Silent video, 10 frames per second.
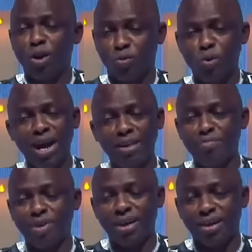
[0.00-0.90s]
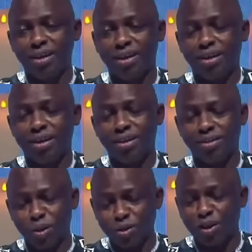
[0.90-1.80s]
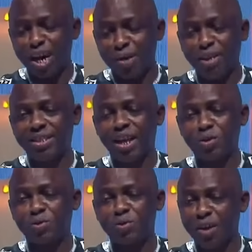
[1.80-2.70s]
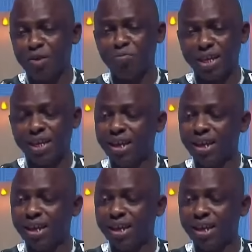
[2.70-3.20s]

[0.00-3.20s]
When Dr. Herbert tells you ride with me,